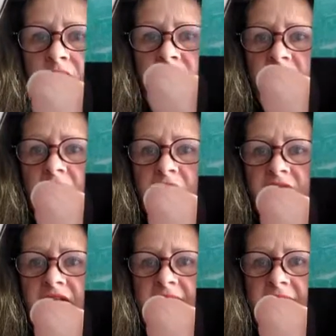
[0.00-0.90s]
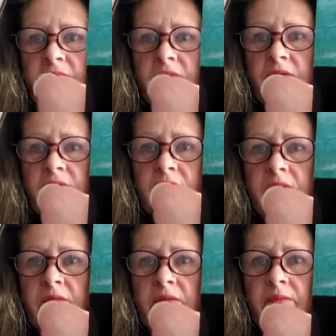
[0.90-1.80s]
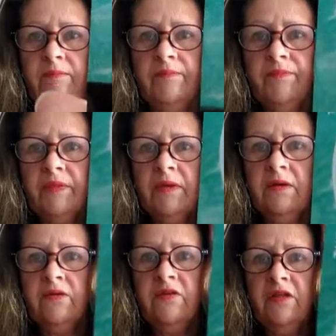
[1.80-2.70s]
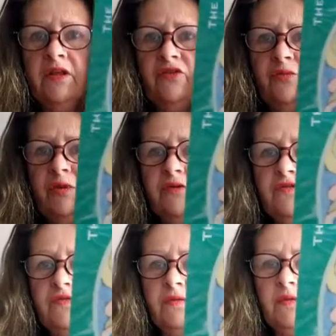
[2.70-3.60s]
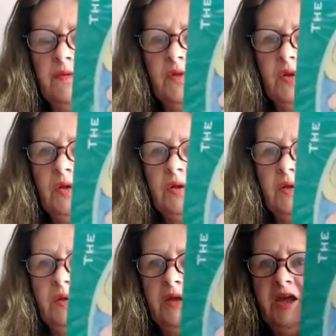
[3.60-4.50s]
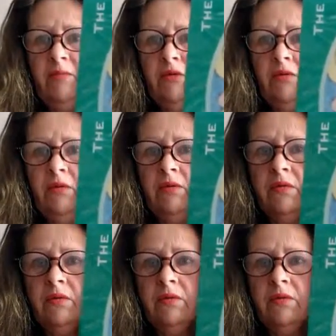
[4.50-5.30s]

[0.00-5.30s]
the circle of clouds. So there's a beautiful emerald